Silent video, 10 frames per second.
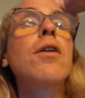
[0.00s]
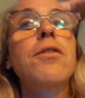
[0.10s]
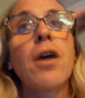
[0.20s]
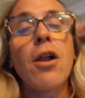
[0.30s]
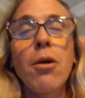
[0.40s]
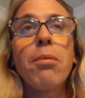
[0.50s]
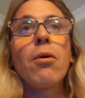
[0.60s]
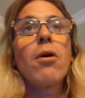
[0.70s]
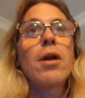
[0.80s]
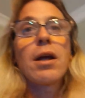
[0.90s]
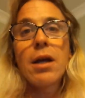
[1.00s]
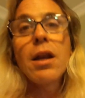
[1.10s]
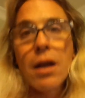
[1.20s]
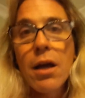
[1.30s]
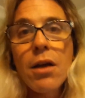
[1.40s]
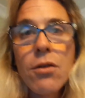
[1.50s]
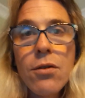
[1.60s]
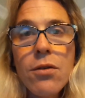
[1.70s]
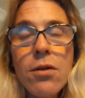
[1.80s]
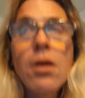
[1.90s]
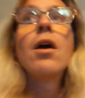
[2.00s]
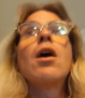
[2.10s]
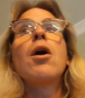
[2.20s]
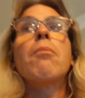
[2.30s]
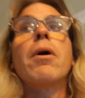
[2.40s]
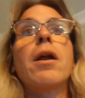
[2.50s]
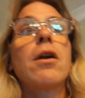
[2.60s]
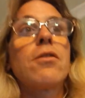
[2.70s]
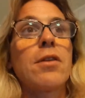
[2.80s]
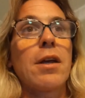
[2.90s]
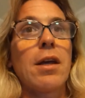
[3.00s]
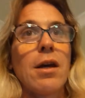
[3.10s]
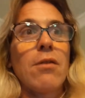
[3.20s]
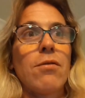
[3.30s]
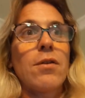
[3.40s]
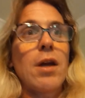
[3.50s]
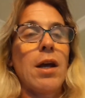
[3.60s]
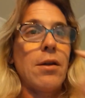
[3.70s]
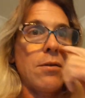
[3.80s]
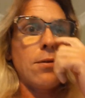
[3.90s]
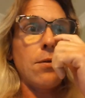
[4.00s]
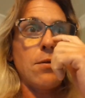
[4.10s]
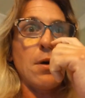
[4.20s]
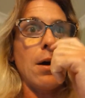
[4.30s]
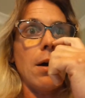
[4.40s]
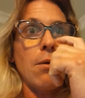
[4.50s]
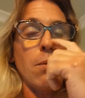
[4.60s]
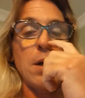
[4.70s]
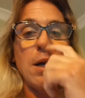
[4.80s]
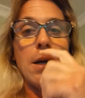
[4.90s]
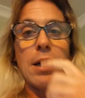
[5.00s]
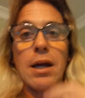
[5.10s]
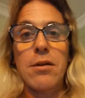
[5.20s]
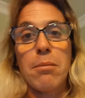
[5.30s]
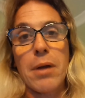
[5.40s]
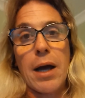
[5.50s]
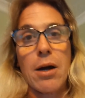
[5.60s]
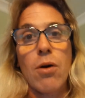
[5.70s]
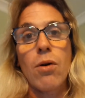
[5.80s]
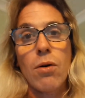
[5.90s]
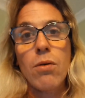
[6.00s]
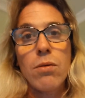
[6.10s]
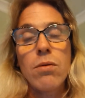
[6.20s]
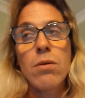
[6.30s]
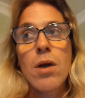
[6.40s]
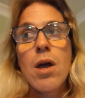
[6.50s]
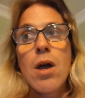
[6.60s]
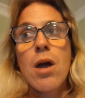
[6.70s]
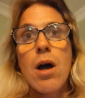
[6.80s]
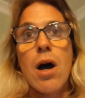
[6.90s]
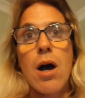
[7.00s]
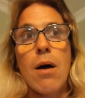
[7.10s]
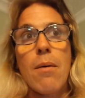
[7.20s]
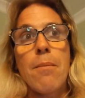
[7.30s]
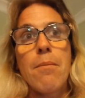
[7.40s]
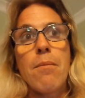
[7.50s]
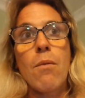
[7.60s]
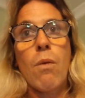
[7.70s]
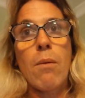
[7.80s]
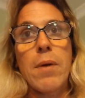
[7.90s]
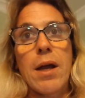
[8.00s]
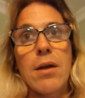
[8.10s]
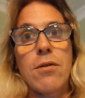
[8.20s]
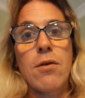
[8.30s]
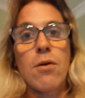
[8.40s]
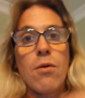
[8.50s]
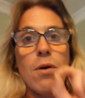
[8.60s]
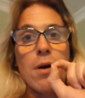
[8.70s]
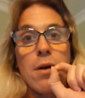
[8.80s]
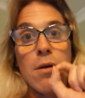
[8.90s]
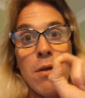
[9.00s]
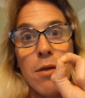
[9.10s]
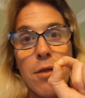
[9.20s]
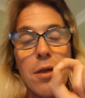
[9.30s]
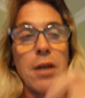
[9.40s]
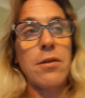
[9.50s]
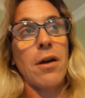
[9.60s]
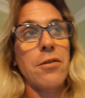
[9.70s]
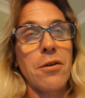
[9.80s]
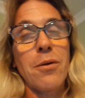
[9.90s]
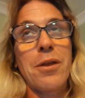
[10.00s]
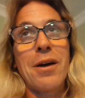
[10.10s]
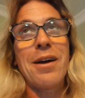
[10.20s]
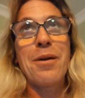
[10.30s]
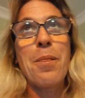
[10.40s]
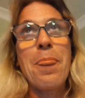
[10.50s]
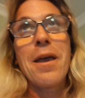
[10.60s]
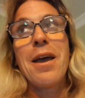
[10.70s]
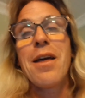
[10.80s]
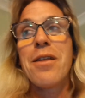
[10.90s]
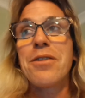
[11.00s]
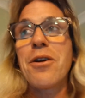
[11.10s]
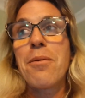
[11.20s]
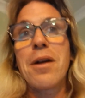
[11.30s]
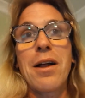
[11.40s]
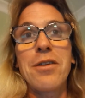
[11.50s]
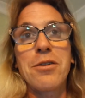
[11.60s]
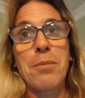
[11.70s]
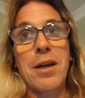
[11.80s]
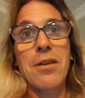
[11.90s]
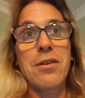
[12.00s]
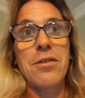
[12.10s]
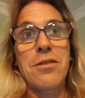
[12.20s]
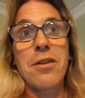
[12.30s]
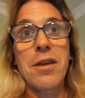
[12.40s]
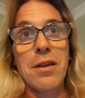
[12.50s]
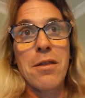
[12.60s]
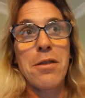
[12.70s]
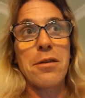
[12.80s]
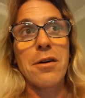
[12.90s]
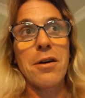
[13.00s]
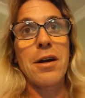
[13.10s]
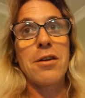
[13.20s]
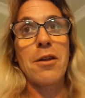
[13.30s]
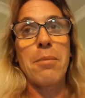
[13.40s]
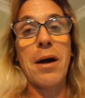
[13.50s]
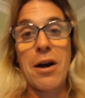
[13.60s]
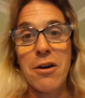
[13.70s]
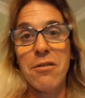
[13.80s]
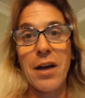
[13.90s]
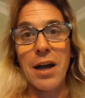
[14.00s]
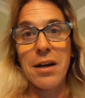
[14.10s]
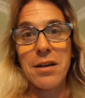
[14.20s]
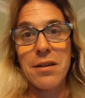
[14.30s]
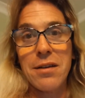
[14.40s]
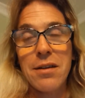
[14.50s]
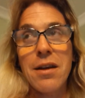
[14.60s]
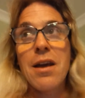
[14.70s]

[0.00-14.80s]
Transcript: it teleporting. It is. But here's the gift. It's, we need to get to black hole. When we get to an nth, that's also the terminology because it's to the nth degree, to the power of X,